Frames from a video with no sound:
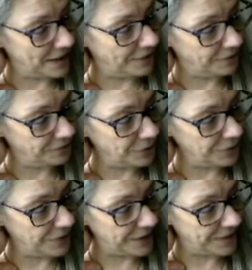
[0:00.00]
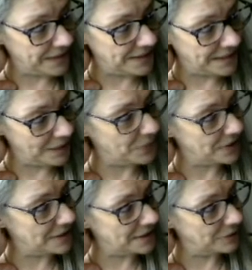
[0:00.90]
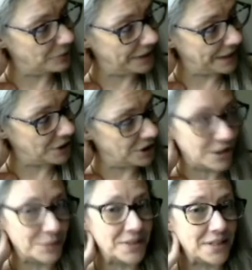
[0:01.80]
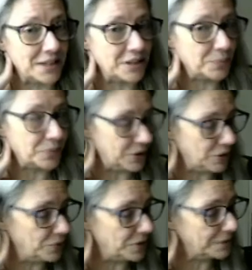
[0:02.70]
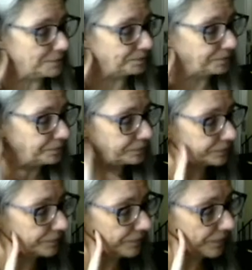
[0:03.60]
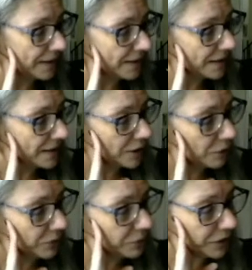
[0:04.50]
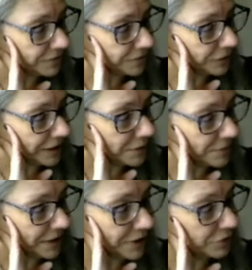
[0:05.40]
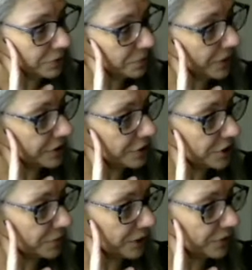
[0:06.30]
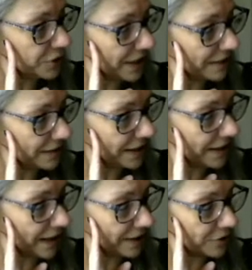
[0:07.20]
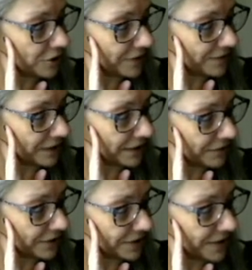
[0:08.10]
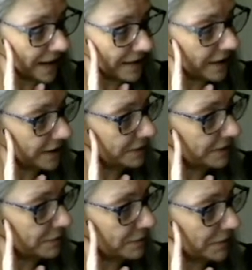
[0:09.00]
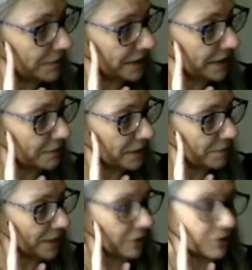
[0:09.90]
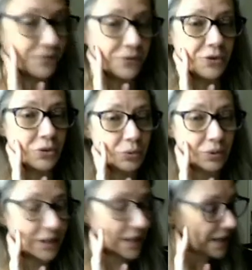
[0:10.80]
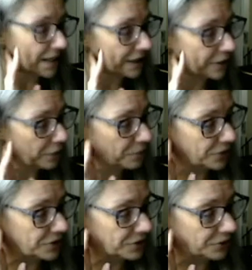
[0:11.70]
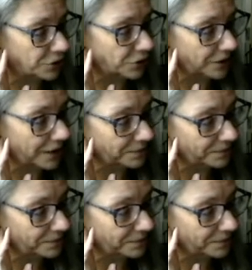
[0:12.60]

the fruit that these deep, sincere relationships tend to produce. When we are fully committed to a partnership, we are channeling the energy of the lovers. That kind of commitment can be a powerful tool in our personal journey.